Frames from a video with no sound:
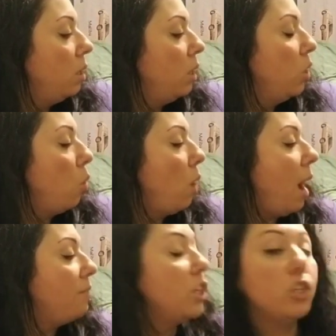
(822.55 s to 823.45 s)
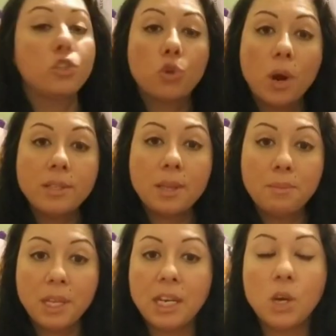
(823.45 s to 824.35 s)
you know, have to destroy
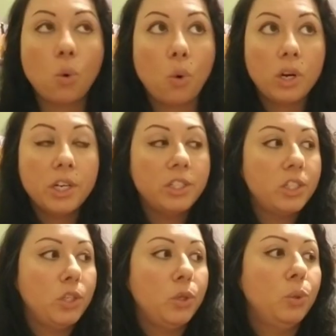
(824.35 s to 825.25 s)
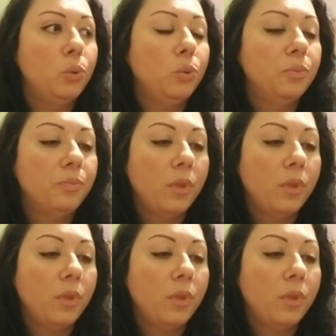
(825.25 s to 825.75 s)
something in order to